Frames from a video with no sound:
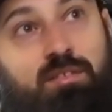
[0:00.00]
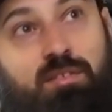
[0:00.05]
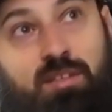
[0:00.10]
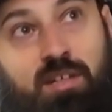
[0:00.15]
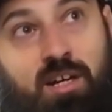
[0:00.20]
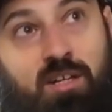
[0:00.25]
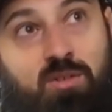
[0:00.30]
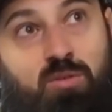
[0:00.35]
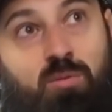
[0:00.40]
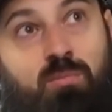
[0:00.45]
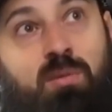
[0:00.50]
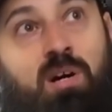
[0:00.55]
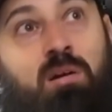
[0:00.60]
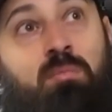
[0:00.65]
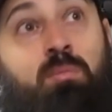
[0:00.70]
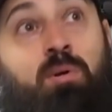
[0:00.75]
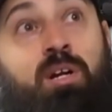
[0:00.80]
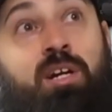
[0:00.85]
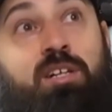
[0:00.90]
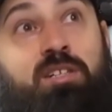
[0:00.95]
that's when my
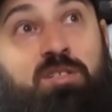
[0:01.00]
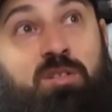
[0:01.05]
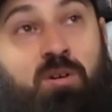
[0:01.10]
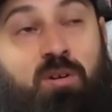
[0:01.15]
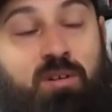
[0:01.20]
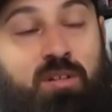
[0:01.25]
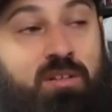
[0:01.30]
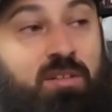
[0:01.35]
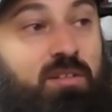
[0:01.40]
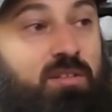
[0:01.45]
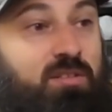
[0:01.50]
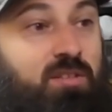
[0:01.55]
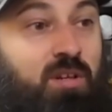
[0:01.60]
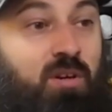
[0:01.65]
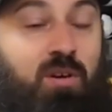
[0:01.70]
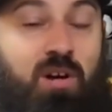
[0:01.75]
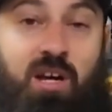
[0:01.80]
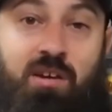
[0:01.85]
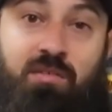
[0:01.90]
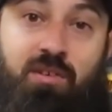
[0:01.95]
break started.
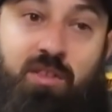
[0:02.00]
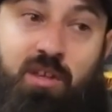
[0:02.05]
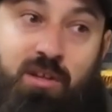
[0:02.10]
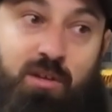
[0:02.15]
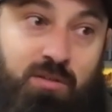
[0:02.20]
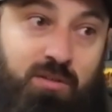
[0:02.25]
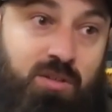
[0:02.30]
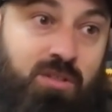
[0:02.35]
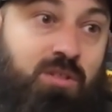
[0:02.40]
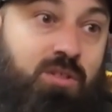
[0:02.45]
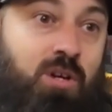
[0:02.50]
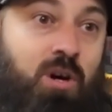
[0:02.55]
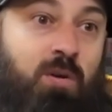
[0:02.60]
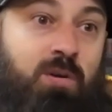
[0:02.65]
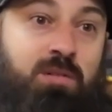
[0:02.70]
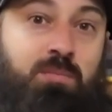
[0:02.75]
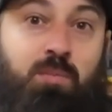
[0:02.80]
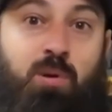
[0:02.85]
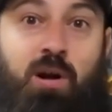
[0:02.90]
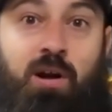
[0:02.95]
So everything you just saw
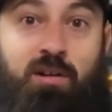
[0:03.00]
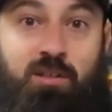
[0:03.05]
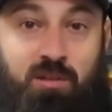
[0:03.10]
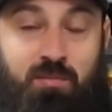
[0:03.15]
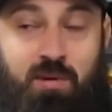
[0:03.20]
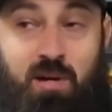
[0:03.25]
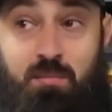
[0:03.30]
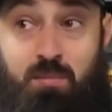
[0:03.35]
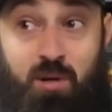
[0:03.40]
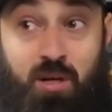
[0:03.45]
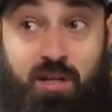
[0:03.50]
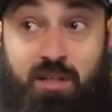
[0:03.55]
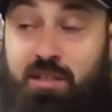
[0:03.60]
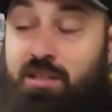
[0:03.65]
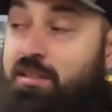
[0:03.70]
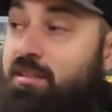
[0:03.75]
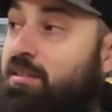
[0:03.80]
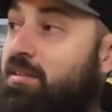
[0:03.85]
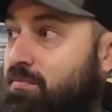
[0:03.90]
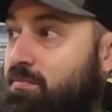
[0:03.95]
was prior to my break.